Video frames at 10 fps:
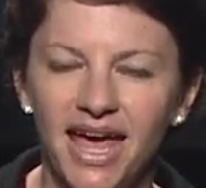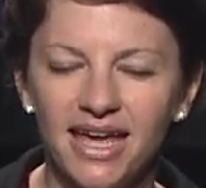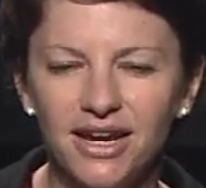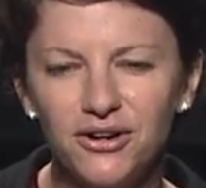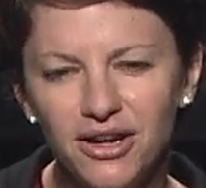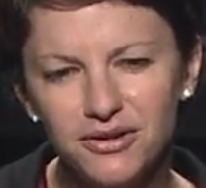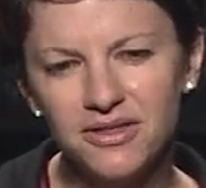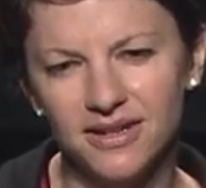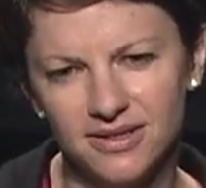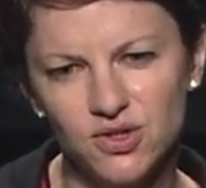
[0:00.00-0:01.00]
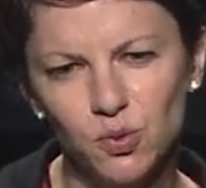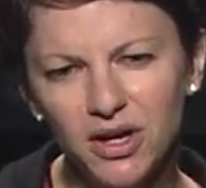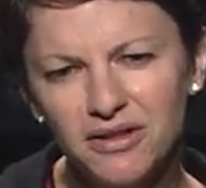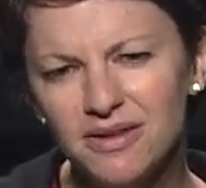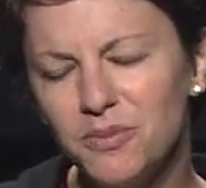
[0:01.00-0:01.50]
And I heard other things.
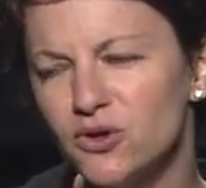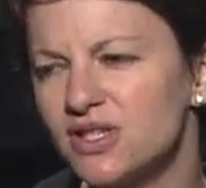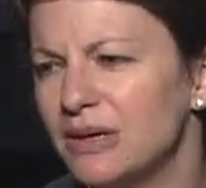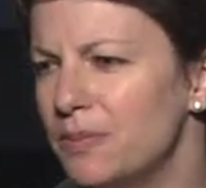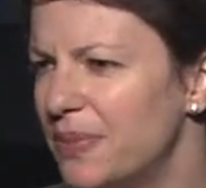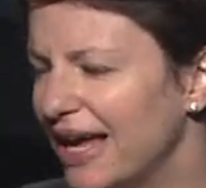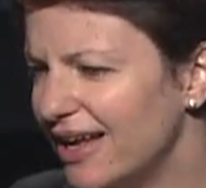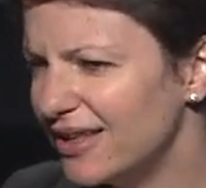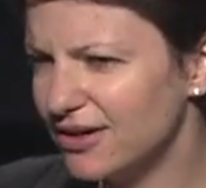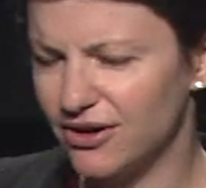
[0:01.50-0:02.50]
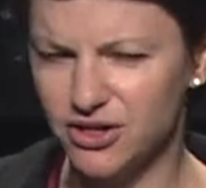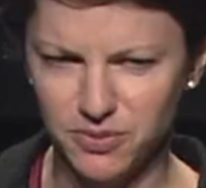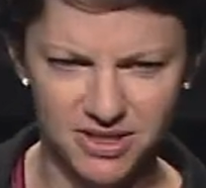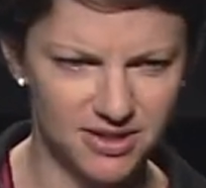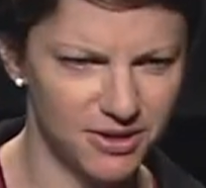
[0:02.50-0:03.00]
One of the most compelling
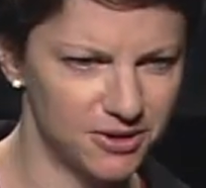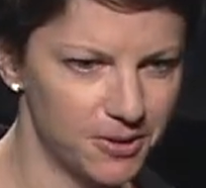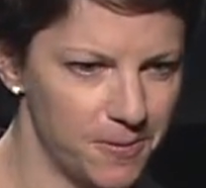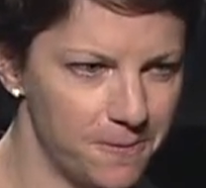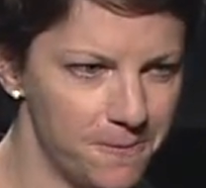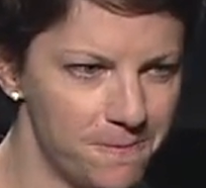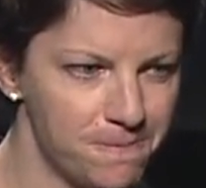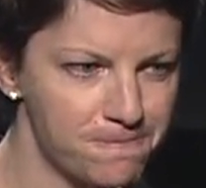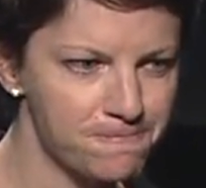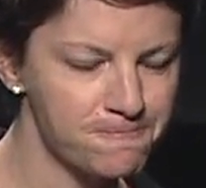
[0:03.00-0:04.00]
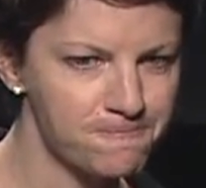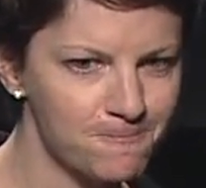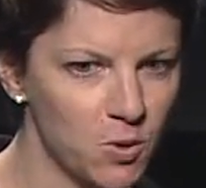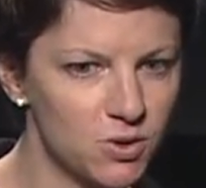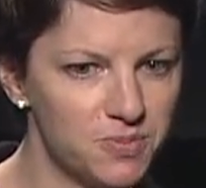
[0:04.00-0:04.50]
arguments I heard
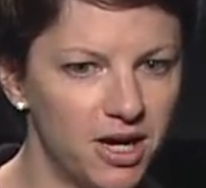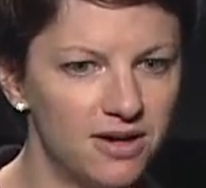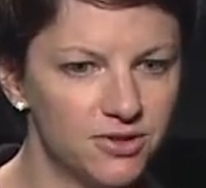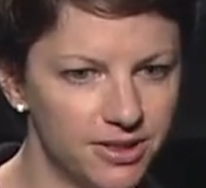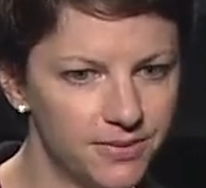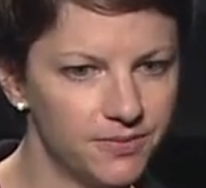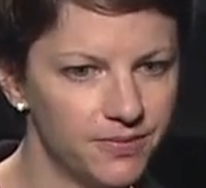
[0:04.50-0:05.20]
was poverty.